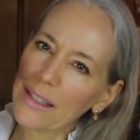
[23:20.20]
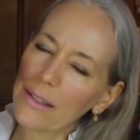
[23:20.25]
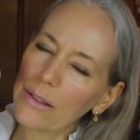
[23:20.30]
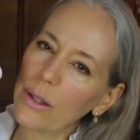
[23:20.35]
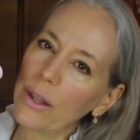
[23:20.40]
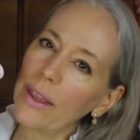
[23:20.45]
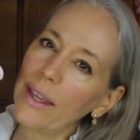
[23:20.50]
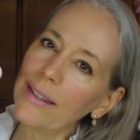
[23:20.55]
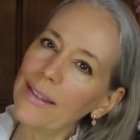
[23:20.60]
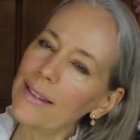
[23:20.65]

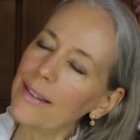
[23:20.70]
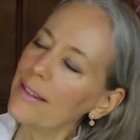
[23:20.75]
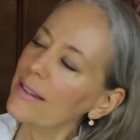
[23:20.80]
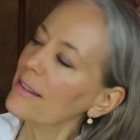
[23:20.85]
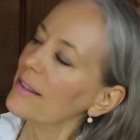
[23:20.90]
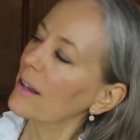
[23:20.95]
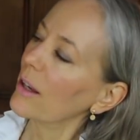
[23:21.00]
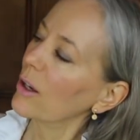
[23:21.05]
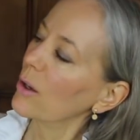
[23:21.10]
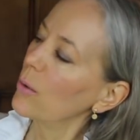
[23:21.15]
So this
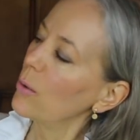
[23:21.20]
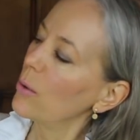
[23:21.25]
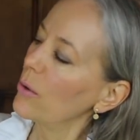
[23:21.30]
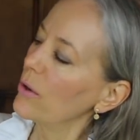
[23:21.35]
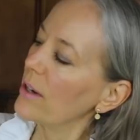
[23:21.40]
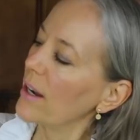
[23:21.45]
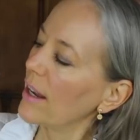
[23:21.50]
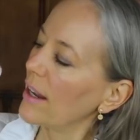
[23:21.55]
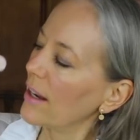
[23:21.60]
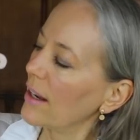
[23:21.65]
is
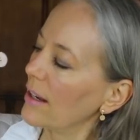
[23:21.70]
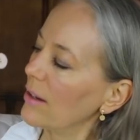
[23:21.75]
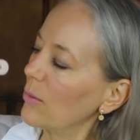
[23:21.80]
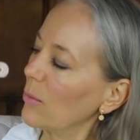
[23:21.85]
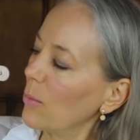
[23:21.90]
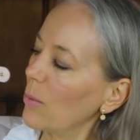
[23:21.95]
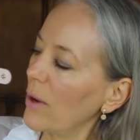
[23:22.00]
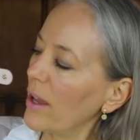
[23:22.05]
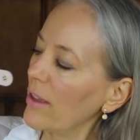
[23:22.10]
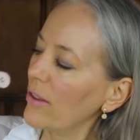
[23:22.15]
coordinated
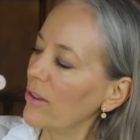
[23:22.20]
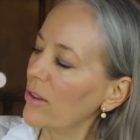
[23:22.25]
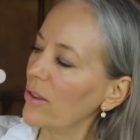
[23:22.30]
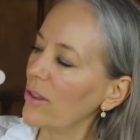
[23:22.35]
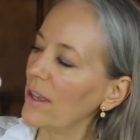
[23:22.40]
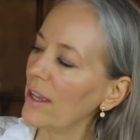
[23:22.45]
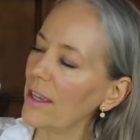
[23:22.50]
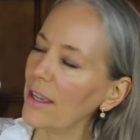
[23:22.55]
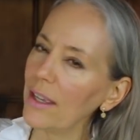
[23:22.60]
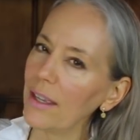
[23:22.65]
with
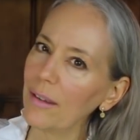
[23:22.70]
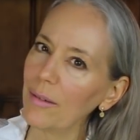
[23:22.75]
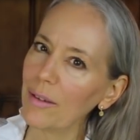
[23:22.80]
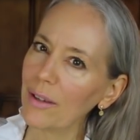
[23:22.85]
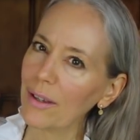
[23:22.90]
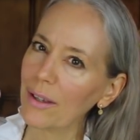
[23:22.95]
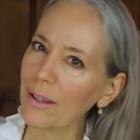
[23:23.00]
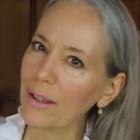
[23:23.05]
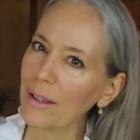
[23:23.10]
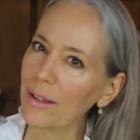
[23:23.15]
the
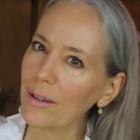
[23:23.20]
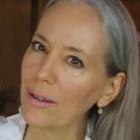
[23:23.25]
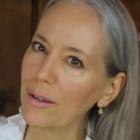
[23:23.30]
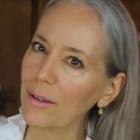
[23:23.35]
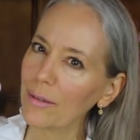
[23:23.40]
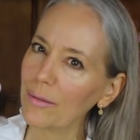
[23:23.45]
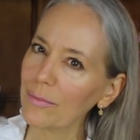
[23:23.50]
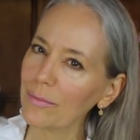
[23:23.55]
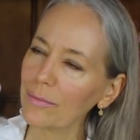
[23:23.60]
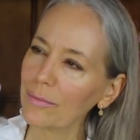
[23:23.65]

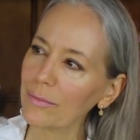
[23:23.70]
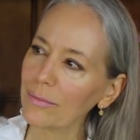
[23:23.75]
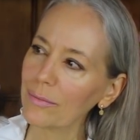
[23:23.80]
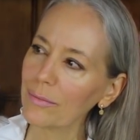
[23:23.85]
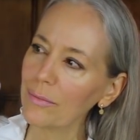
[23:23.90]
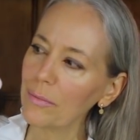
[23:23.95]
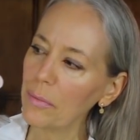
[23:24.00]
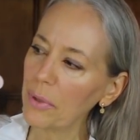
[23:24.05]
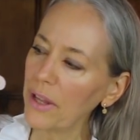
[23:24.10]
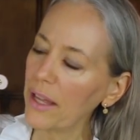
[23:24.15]

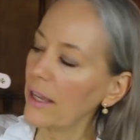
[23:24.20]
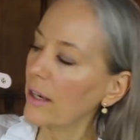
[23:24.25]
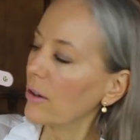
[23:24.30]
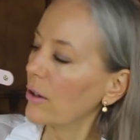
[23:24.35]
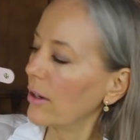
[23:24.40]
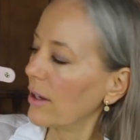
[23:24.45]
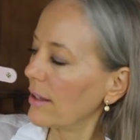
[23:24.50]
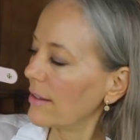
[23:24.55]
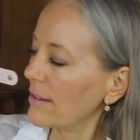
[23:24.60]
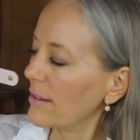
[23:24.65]

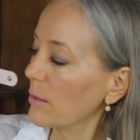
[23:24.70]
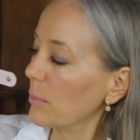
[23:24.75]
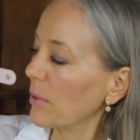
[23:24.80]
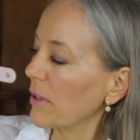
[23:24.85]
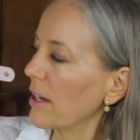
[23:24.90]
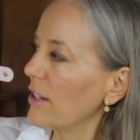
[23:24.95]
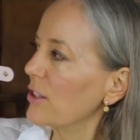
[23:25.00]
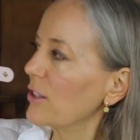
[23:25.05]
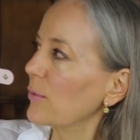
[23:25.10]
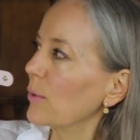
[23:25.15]
planner. It's the
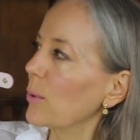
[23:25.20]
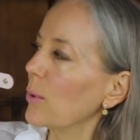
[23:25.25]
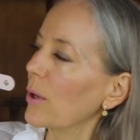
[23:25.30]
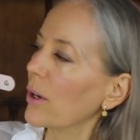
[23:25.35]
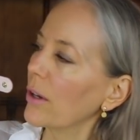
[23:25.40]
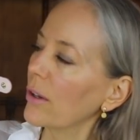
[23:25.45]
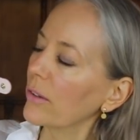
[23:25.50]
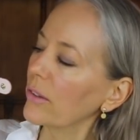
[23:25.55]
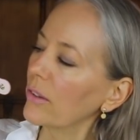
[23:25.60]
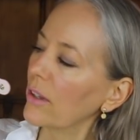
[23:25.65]
Blush
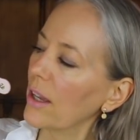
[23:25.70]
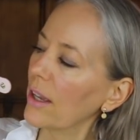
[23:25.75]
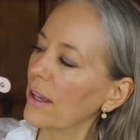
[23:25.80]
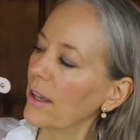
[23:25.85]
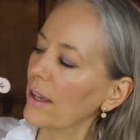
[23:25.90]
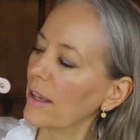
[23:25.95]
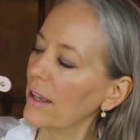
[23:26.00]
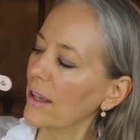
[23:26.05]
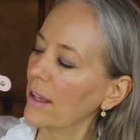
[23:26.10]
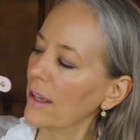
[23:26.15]
Florals.
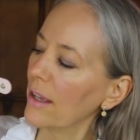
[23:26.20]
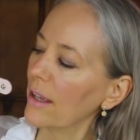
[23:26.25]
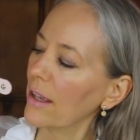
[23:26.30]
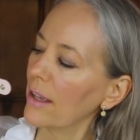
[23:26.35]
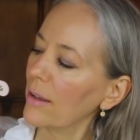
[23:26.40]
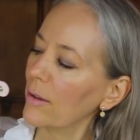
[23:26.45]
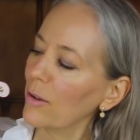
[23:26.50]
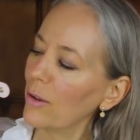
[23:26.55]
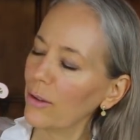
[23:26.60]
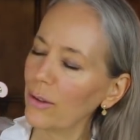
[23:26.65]

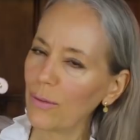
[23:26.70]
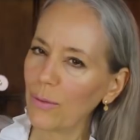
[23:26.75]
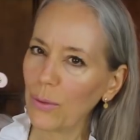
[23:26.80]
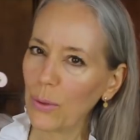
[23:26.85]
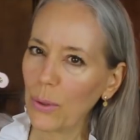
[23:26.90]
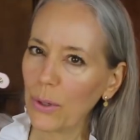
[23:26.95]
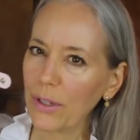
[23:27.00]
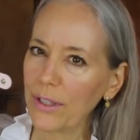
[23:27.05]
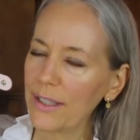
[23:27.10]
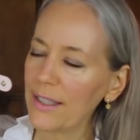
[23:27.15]
The
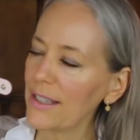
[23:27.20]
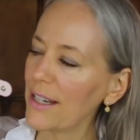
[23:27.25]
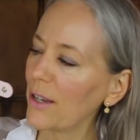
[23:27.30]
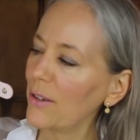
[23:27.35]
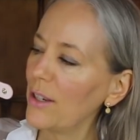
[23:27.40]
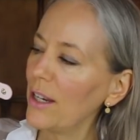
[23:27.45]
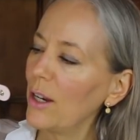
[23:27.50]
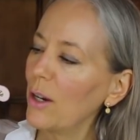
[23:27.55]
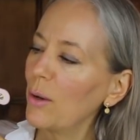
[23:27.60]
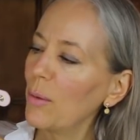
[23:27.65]
floral is
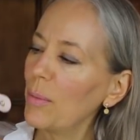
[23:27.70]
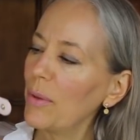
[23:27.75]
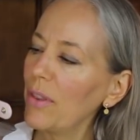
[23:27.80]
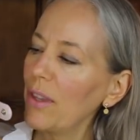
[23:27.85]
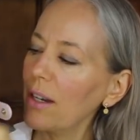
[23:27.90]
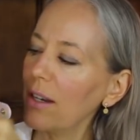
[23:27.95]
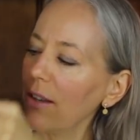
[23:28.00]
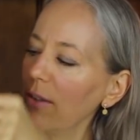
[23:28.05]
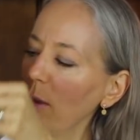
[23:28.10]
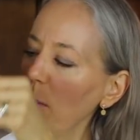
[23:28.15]
down here, but
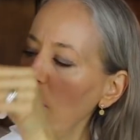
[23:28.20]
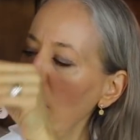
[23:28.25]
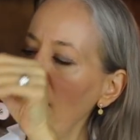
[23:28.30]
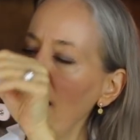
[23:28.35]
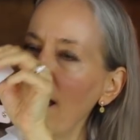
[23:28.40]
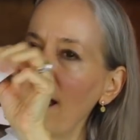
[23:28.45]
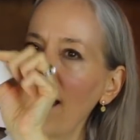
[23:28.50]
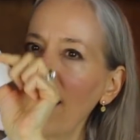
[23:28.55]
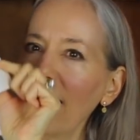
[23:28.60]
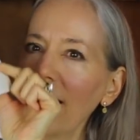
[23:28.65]
then on the
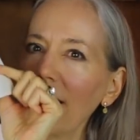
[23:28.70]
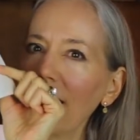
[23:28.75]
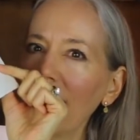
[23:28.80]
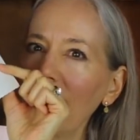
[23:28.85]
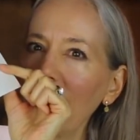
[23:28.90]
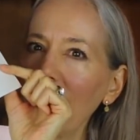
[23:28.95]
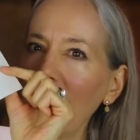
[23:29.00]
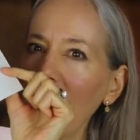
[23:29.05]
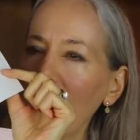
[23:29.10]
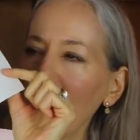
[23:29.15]
back,
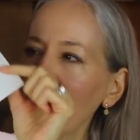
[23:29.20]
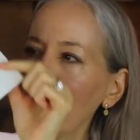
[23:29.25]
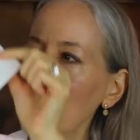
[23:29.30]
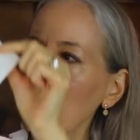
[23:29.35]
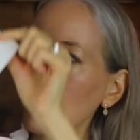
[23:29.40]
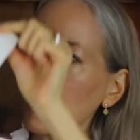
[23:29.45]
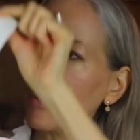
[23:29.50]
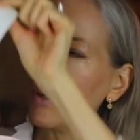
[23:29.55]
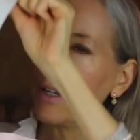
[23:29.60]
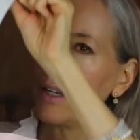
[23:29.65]
it has
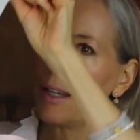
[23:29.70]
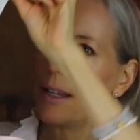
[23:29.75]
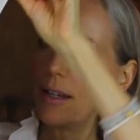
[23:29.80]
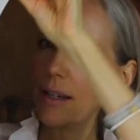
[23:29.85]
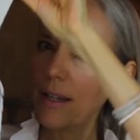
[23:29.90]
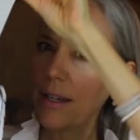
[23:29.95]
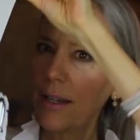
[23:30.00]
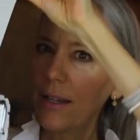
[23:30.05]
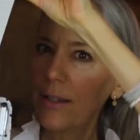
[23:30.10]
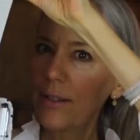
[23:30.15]
a pretty
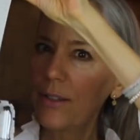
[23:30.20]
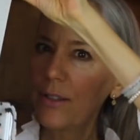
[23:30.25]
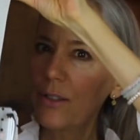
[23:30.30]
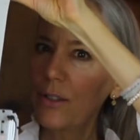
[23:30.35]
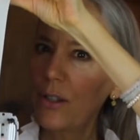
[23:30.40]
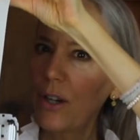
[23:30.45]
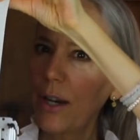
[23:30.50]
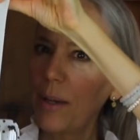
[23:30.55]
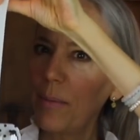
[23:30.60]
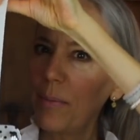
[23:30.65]

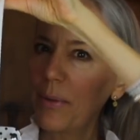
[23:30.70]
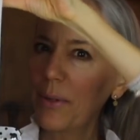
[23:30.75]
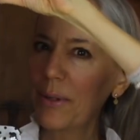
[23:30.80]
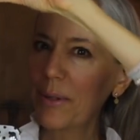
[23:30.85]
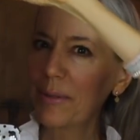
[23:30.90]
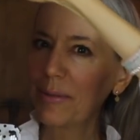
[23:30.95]
stripe